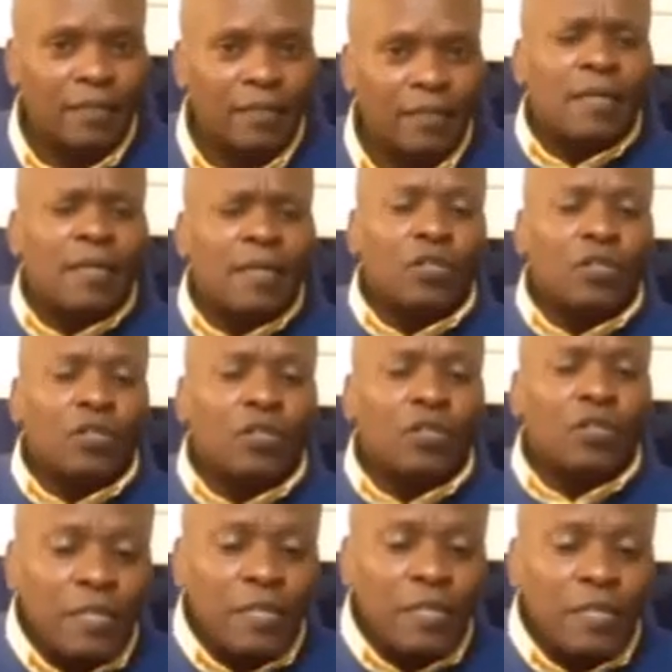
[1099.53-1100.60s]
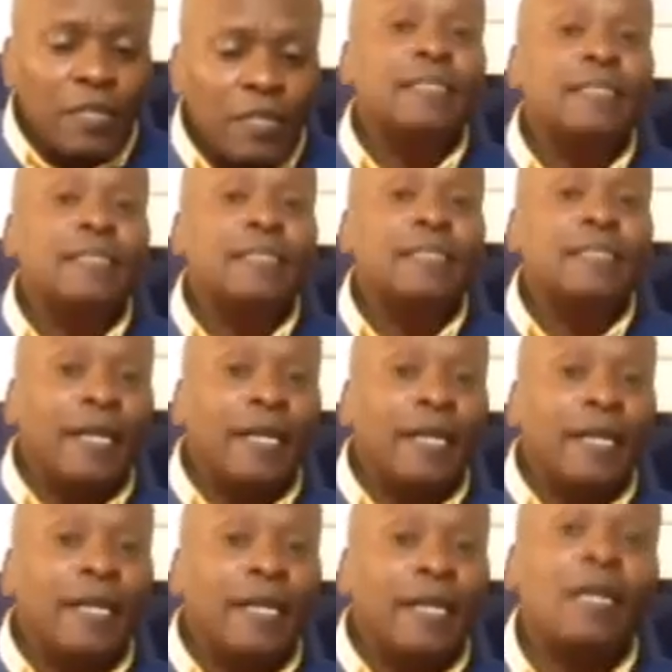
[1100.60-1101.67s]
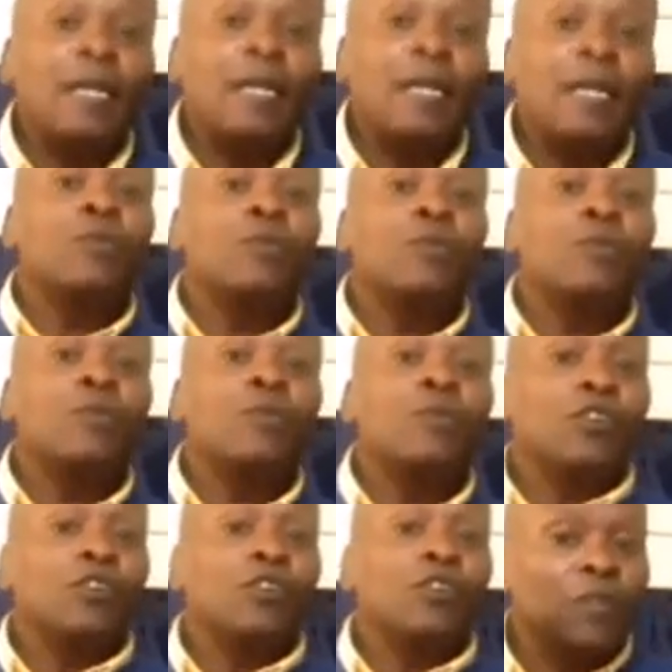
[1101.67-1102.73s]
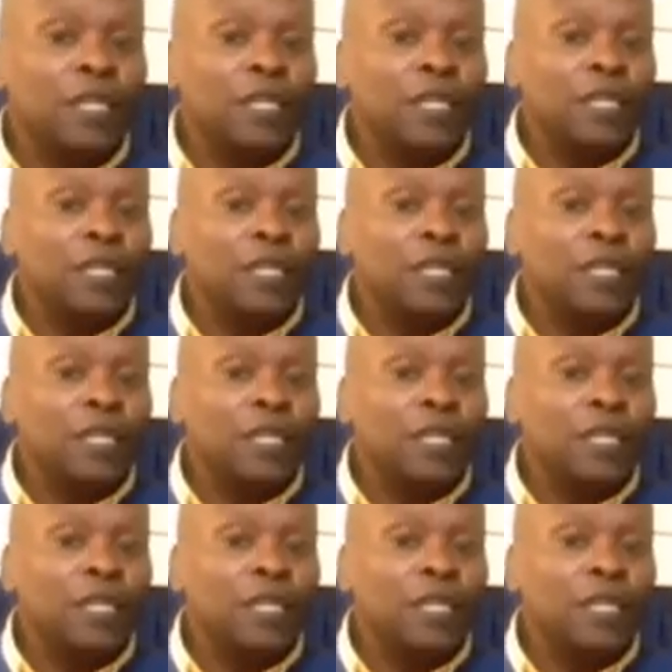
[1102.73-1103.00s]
Because in this speech, it is imagined that some people will hear on radio,